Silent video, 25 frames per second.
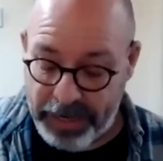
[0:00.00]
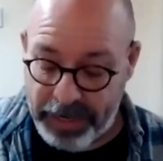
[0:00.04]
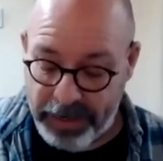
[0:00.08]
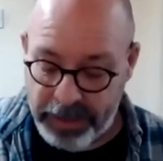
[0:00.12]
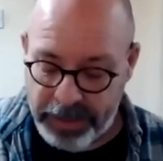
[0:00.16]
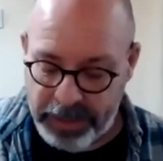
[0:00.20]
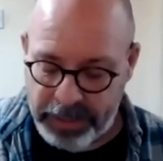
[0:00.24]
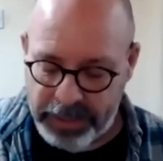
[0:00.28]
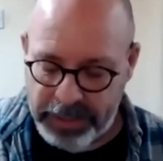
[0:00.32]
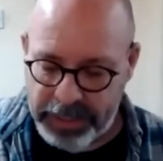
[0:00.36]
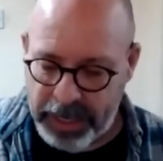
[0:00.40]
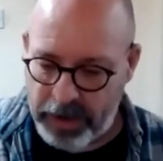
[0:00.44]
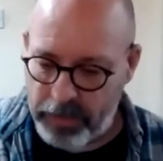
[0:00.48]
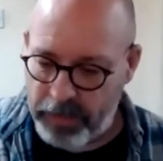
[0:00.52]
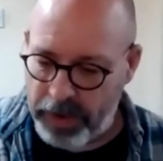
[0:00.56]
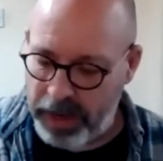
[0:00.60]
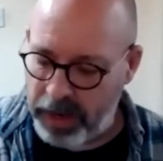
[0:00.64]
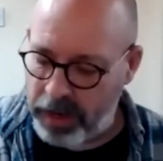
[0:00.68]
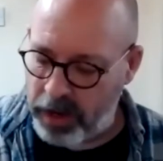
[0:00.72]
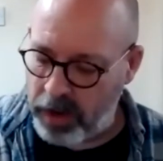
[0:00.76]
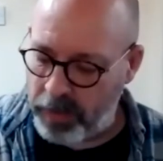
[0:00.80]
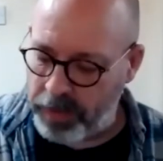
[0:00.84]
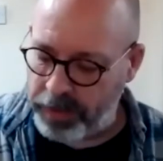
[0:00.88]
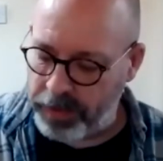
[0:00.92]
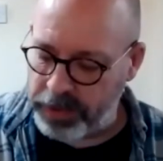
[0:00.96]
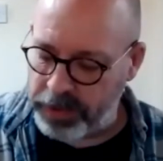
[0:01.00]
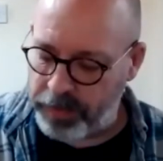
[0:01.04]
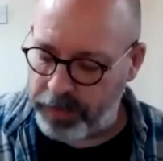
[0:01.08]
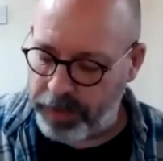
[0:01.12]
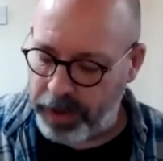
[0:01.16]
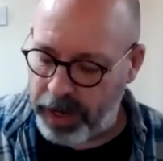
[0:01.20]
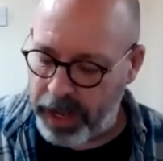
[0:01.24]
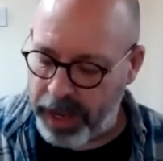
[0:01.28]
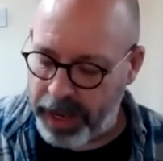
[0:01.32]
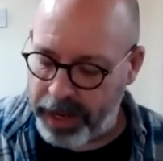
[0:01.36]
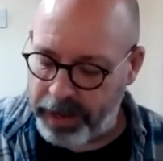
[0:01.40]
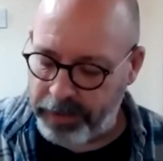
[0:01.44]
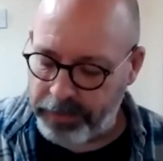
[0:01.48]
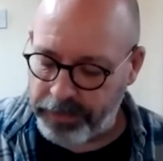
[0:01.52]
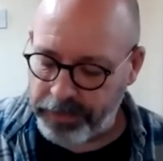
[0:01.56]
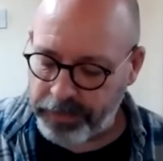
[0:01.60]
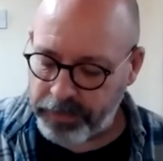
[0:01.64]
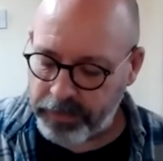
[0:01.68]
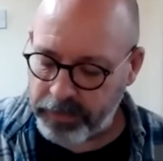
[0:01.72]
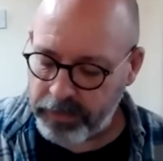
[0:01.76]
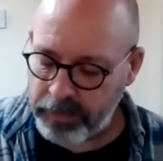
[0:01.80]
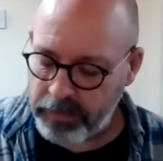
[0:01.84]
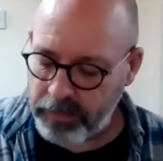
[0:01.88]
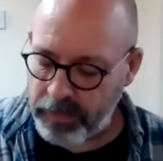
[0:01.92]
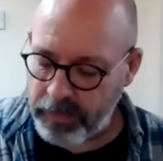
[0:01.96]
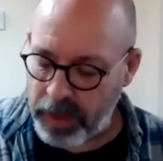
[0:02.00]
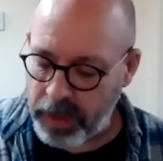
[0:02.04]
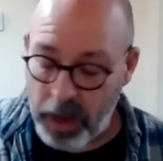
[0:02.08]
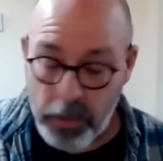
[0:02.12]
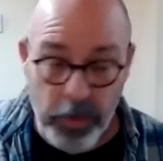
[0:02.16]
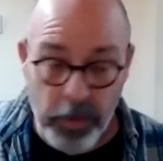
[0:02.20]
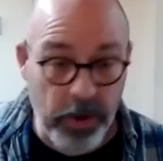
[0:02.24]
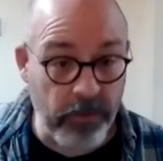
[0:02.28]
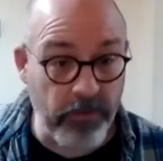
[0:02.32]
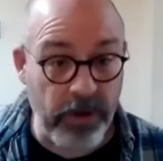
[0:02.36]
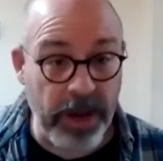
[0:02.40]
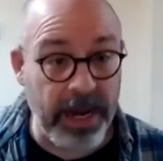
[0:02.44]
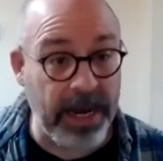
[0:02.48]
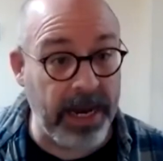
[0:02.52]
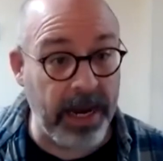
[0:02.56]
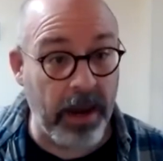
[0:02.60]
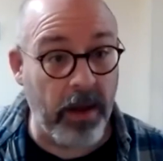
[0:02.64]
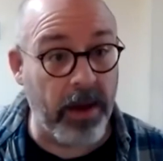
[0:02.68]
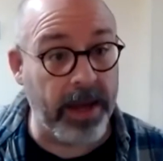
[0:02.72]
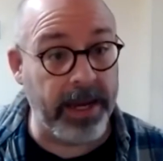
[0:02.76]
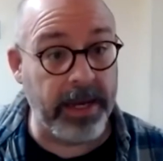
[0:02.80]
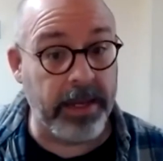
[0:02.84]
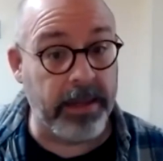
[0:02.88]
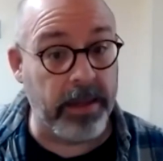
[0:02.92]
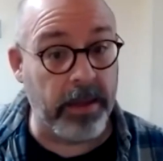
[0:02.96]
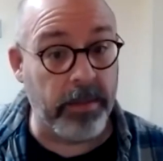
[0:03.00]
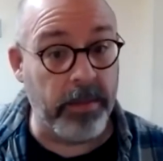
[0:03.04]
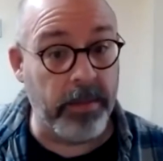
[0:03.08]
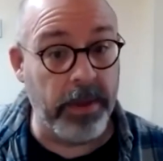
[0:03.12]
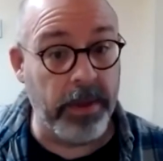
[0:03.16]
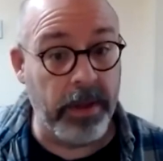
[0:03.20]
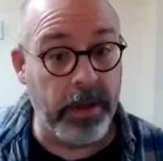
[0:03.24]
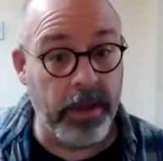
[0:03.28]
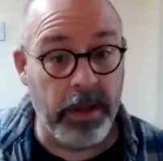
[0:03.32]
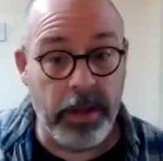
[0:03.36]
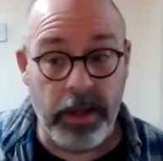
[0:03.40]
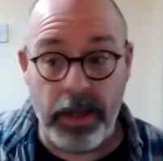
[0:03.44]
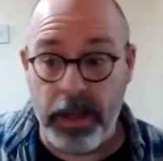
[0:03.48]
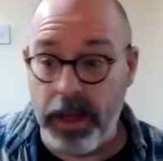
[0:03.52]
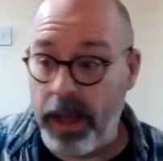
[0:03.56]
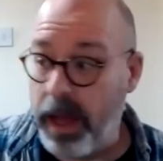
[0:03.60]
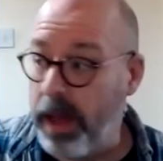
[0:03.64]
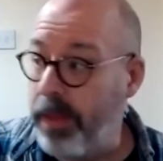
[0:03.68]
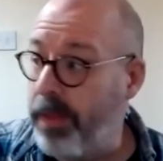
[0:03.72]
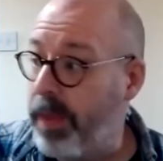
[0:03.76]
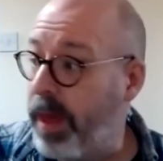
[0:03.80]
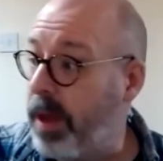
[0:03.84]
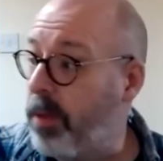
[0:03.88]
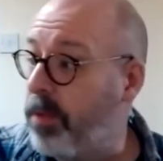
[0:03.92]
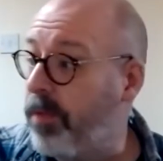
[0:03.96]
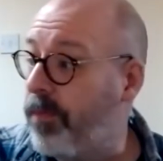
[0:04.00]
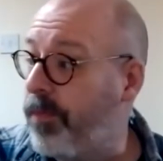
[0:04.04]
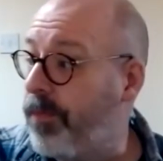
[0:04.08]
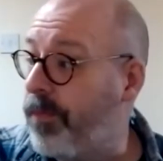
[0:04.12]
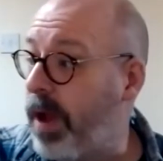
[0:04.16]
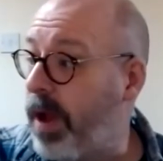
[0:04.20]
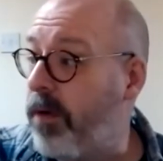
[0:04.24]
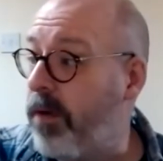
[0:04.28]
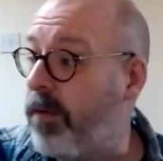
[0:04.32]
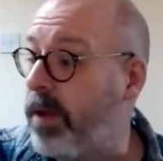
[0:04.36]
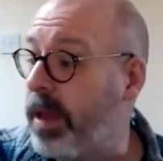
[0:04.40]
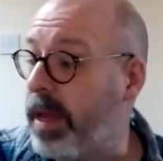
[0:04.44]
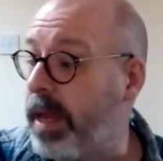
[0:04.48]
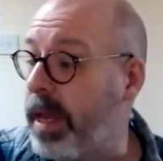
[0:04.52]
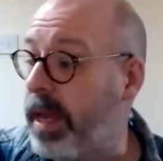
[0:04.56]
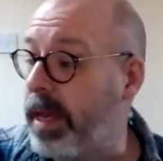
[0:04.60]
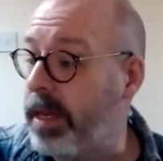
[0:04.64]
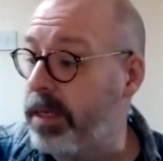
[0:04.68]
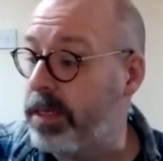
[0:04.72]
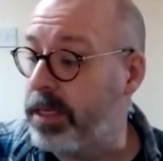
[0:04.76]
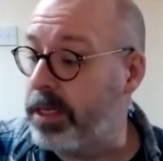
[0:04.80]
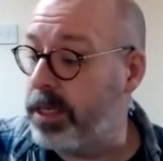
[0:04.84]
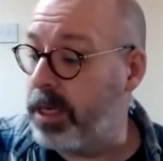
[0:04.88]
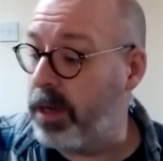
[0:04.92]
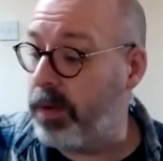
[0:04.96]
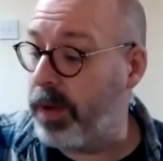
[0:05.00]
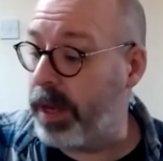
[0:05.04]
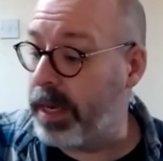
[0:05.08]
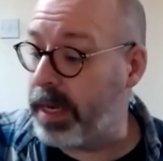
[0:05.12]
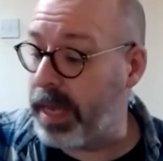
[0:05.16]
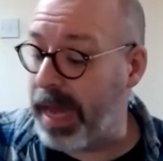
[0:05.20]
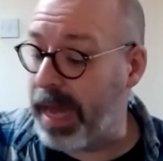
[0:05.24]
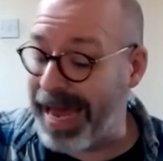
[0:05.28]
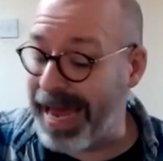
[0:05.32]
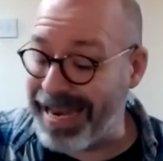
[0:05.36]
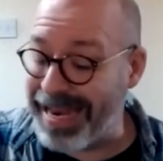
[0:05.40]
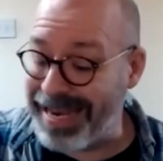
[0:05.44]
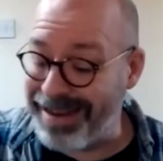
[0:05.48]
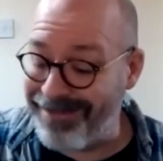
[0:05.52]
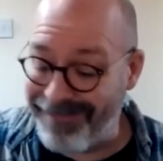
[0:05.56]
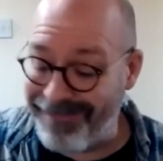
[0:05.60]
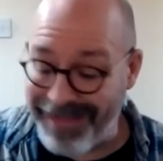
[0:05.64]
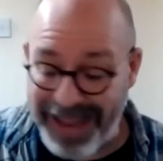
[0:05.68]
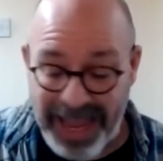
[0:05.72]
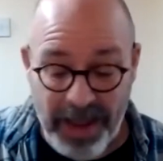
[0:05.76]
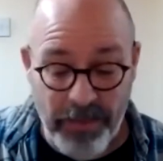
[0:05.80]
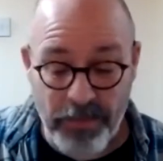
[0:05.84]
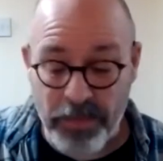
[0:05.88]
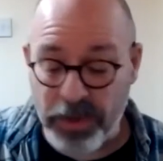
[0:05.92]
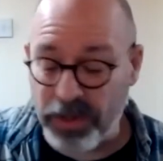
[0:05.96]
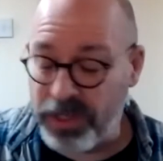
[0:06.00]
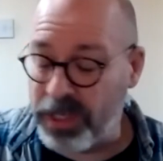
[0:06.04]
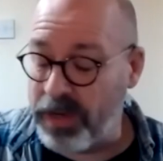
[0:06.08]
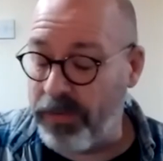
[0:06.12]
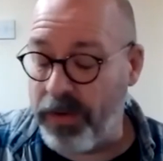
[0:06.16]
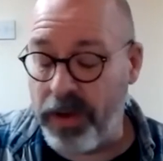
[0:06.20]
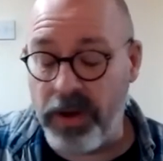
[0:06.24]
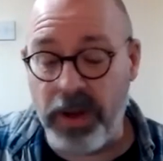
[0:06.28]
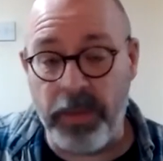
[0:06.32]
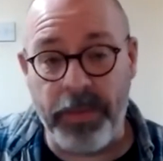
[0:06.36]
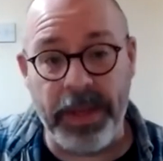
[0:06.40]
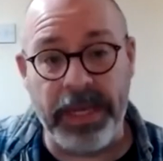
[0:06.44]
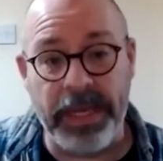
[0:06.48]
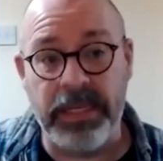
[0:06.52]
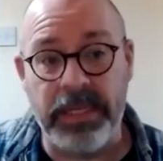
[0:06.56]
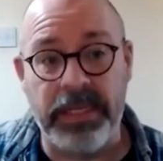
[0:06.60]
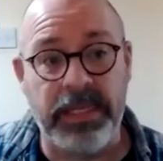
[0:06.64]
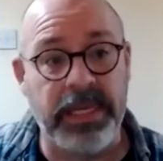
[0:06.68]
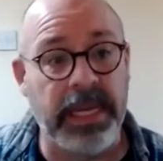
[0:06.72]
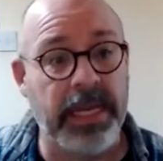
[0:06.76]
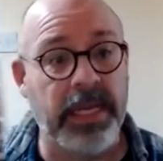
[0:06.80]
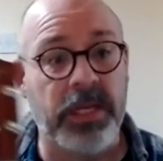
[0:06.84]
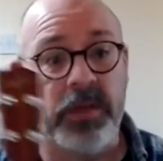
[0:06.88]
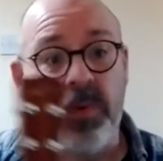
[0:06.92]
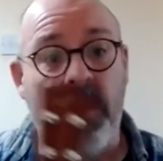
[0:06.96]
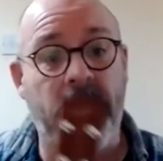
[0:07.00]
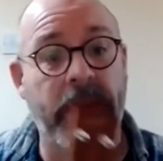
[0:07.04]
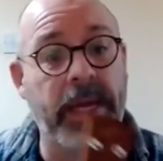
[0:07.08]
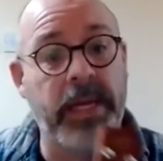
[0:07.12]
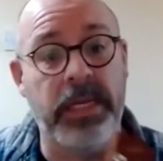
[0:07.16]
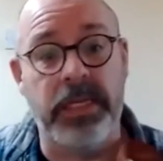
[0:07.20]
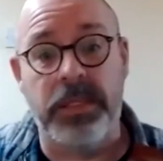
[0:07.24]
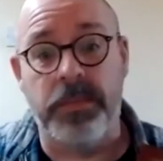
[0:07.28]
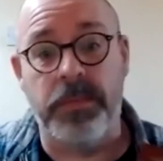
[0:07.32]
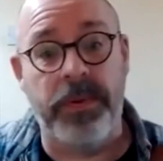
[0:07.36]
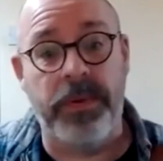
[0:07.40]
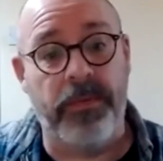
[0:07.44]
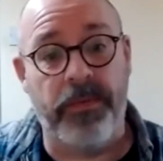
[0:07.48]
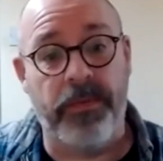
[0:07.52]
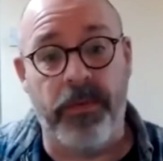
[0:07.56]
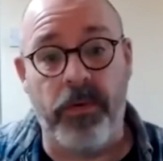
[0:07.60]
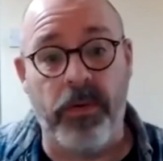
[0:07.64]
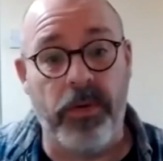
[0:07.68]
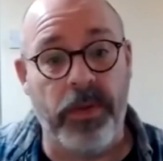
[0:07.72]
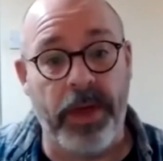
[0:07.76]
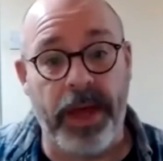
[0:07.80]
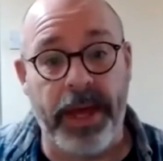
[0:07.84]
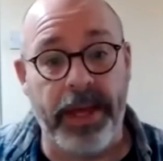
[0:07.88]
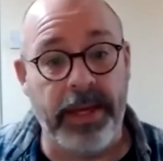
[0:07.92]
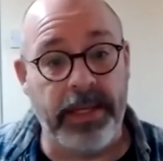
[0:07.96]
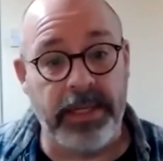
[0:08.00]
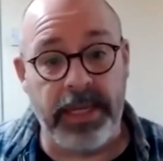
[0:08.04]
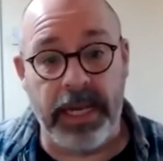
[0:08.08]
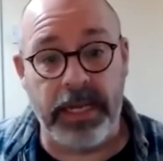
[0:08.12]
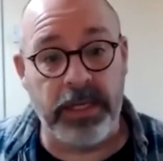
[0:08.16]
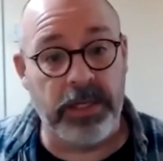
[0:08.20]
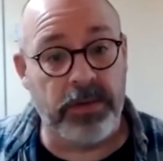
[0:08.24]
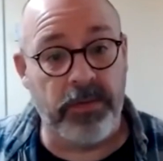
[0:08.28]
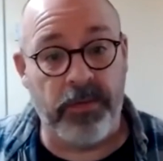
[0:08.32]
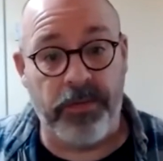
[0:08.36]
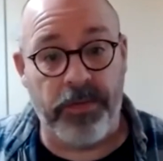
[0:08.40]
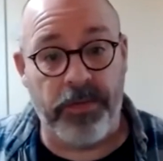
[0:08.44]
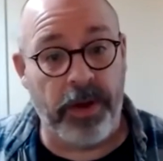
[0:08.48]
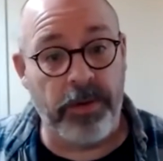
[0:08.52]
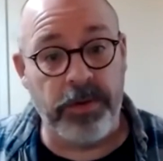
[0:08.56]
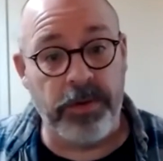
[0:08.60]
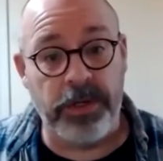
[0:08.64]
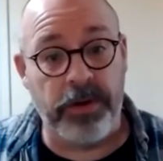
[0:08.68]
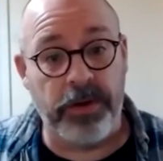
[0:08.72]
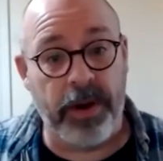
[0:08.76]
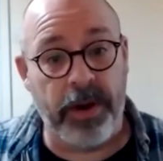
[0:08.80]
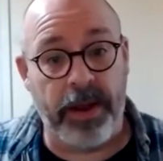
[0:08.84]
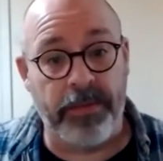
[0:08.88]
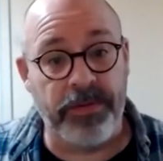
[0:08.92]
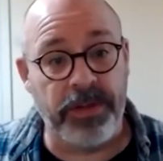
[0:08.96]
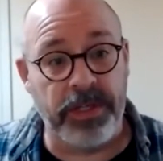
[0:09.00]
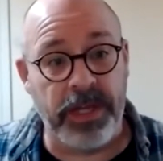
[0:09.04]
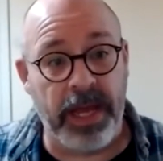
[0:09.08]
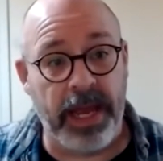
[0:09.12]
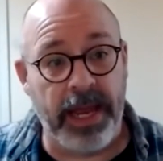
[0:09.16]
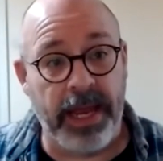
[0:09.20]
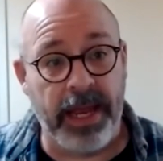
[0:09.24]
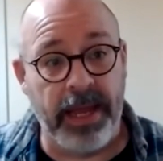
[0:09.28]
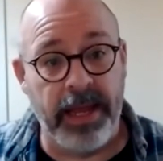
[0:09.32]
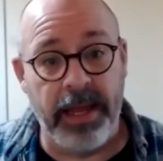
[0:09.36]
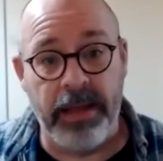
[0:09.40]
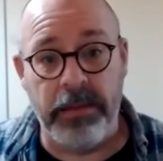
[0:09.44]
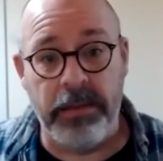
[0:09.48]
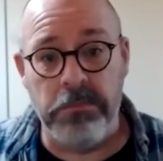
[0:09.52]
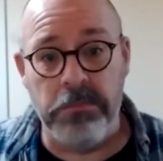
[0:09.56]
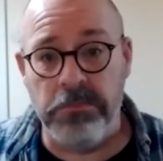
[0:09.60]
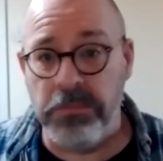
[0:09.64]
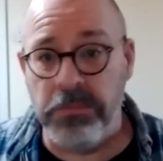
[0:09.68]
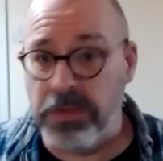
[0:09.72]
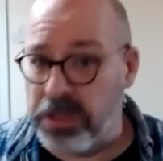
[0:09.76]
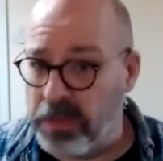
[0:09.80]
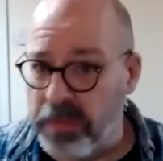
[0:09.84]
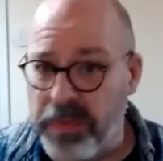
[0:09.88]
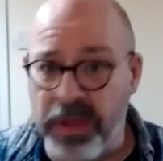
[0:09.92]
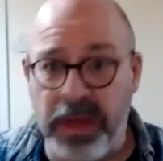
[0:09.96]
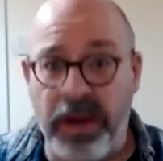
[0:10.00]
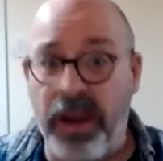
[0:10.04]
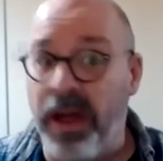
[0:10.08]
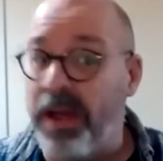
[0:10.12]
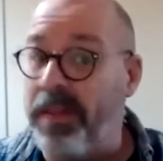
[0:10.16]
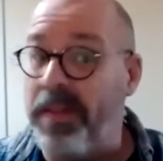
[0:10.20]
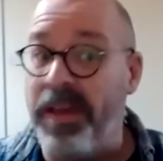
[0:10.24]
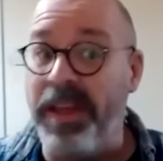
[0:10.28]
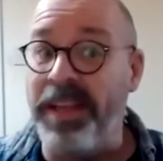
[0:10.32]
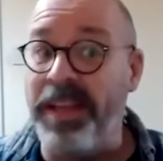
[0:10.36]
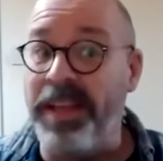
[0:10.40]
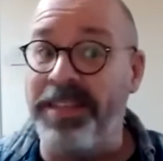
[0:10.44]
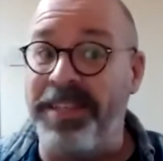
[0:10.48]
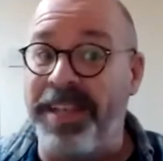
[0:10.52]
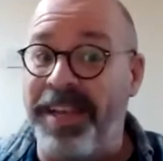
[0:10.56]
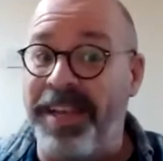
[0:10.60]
and he sent me a couple to play, and we really liked them. And they were very keen to do it. And it must have only been 6 weeks before they sent some photographs saying something like this.